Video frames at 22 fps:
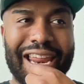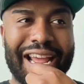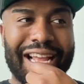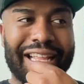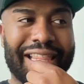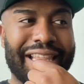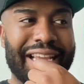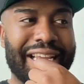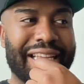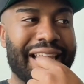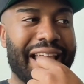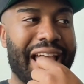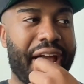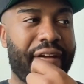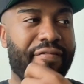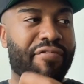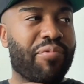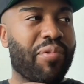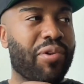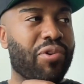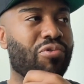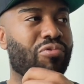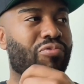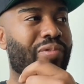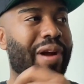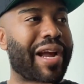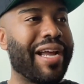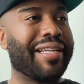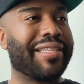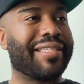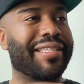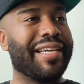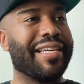I think that everyone who
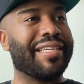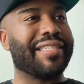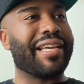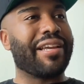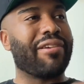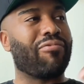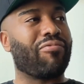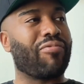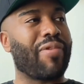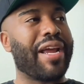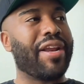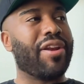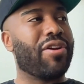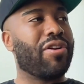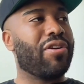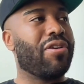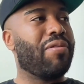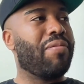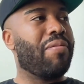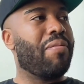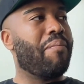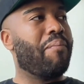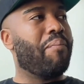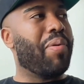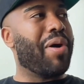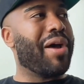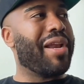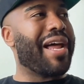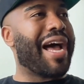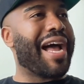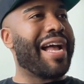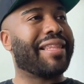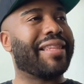writes is a writer,
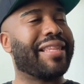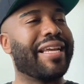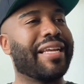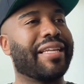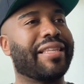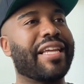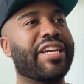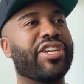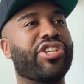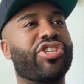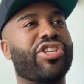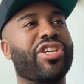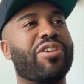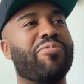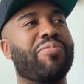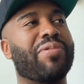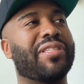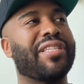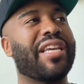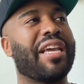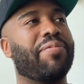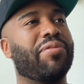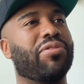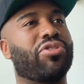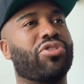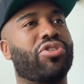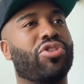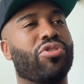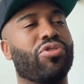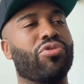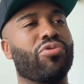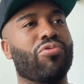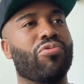but I think that she was able
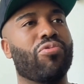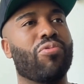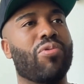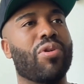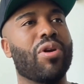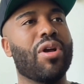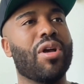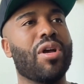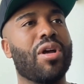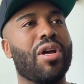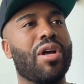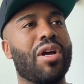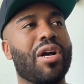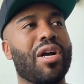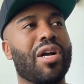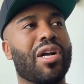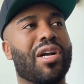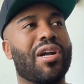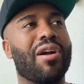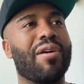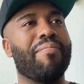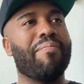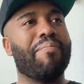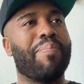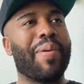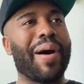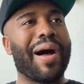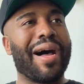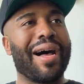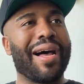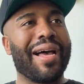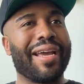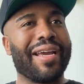to
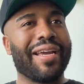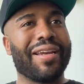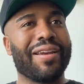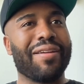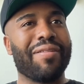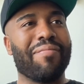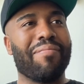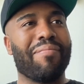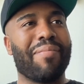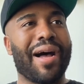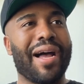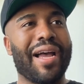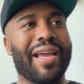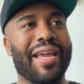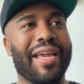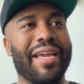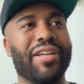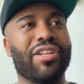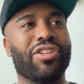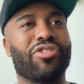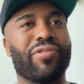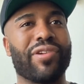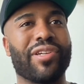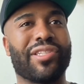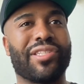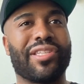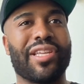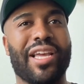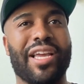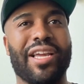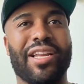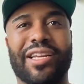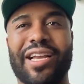combine my interest
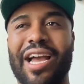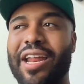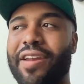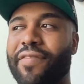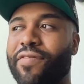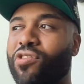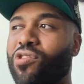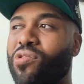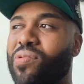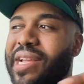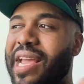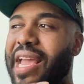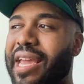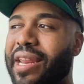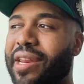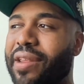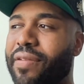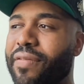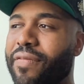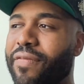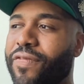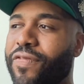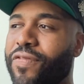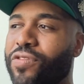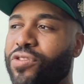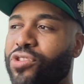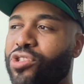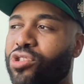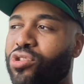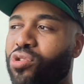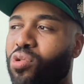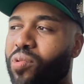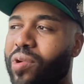in kind of creative
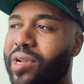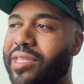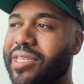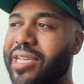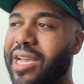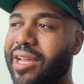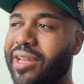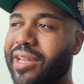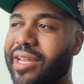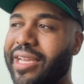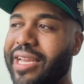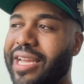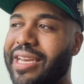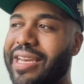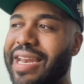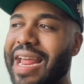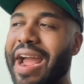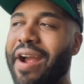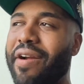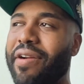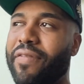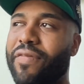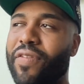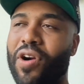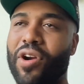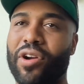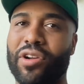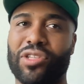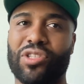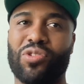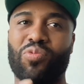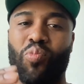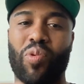storytelling and narrative
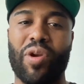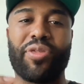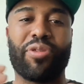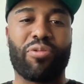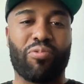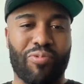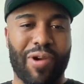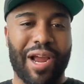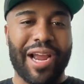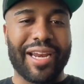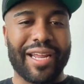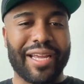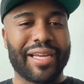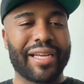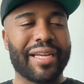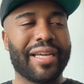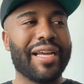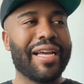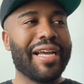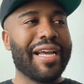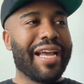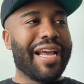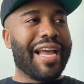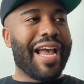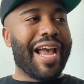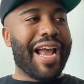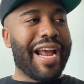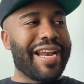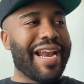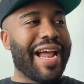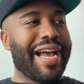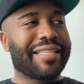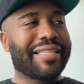arcs with writing,
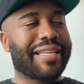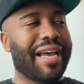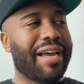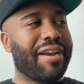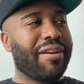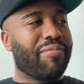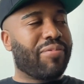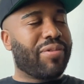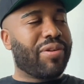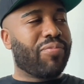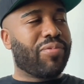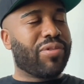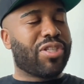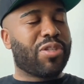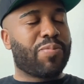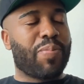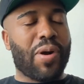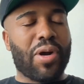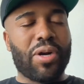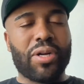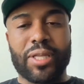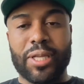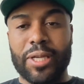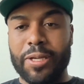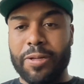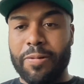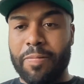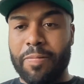and that's kind of what sparked it.